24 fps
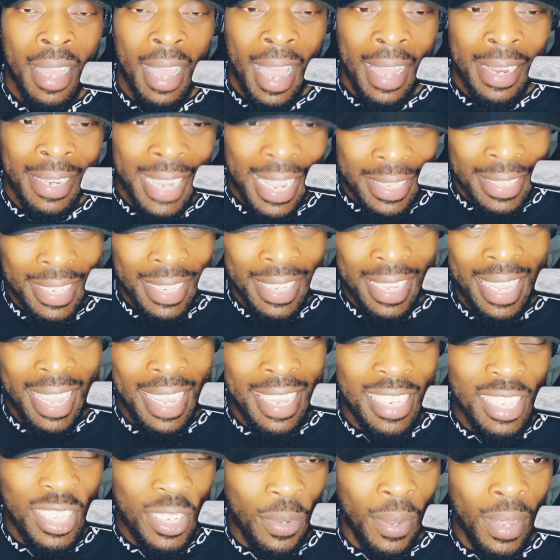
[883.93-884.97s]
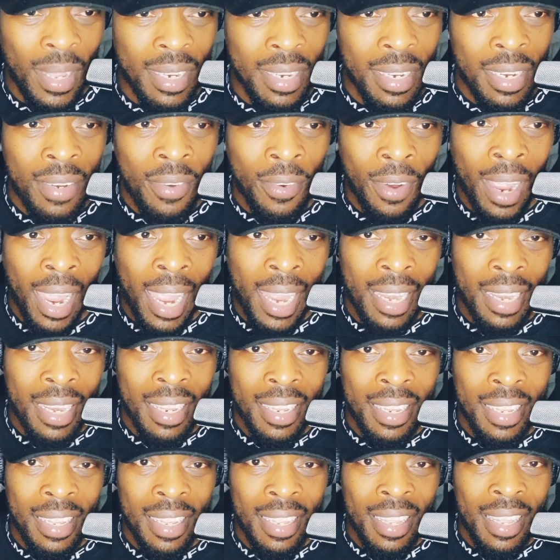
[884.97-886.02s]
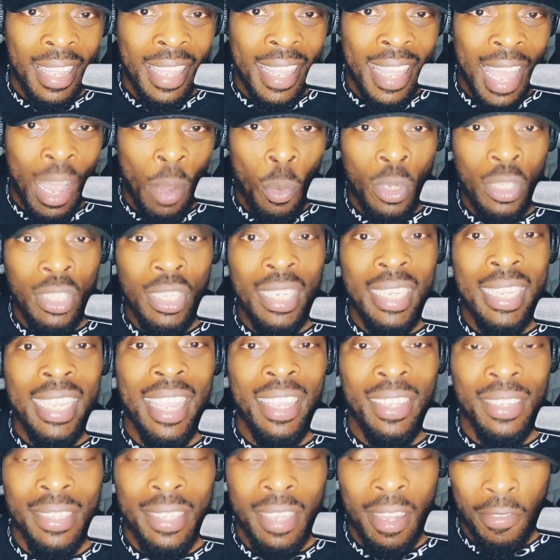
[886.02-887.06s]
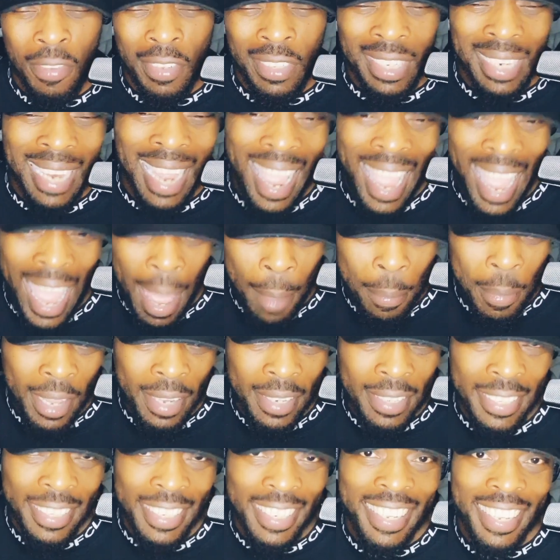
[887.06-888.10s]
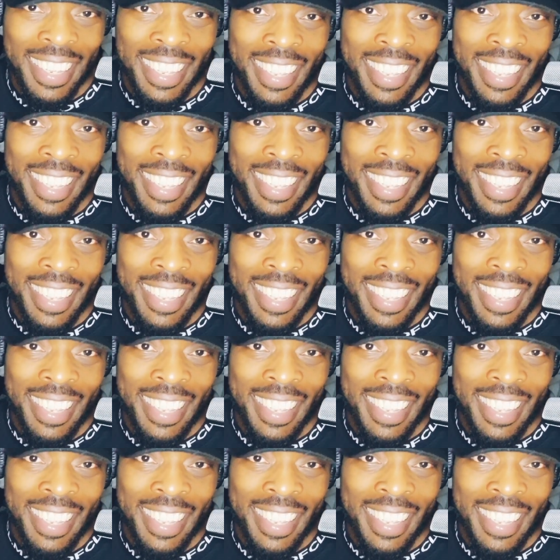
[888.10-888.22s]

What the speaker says: And that's the key to it, right? And once you get yourself into that habit,